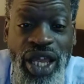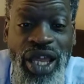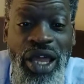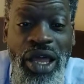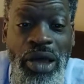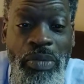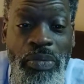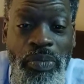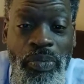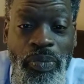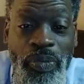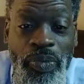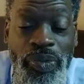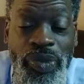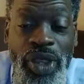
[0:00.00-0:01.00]
Especially if we're
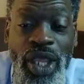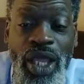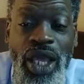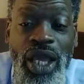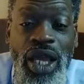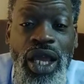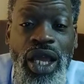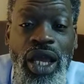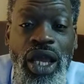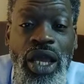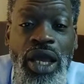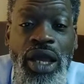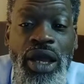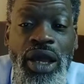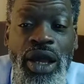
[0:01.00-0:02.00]
going to have our
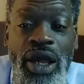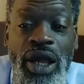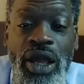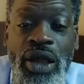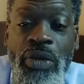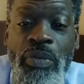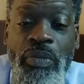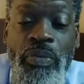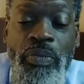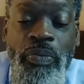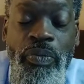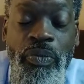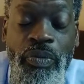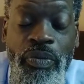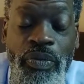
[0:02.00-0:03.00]
own.
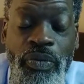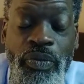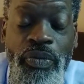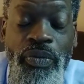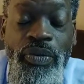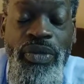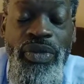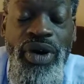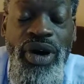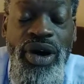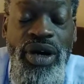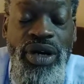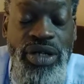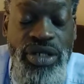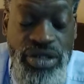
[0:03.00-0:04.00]
Yeah, if we're
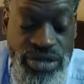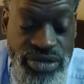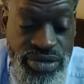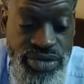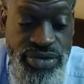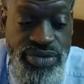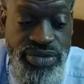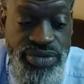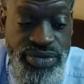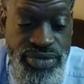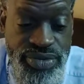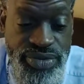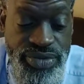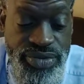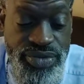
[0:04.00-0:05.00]
going to sustain
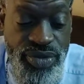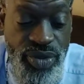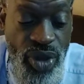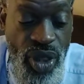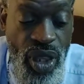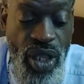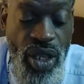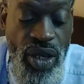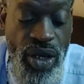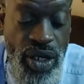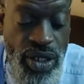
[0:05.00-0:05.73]
ourselves, if we're going to have